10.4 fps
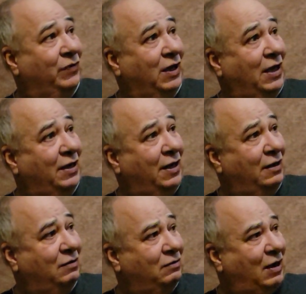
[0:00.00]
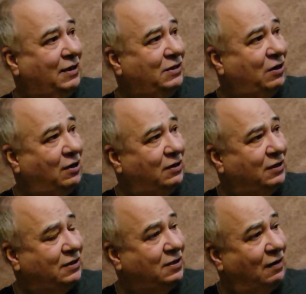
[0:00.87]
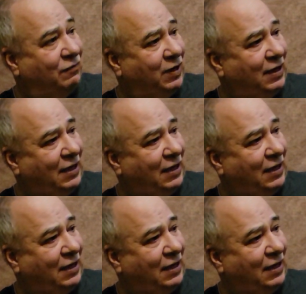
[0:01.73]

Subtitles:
I started discovering,